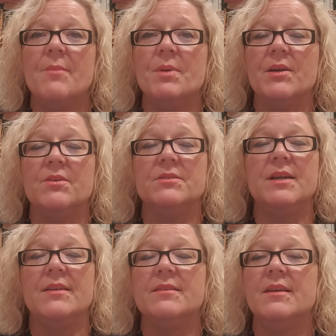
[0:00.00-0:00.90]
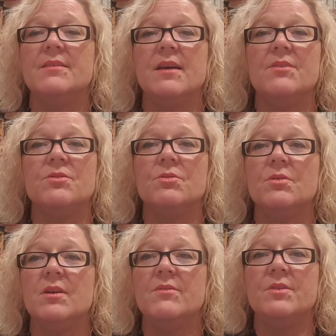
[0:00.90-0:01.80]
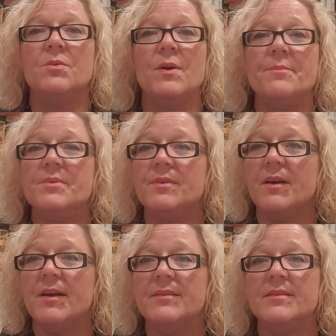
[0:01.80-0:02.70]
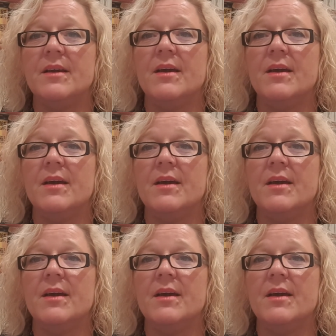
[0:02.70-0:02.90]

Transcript: My contact details are all over the website.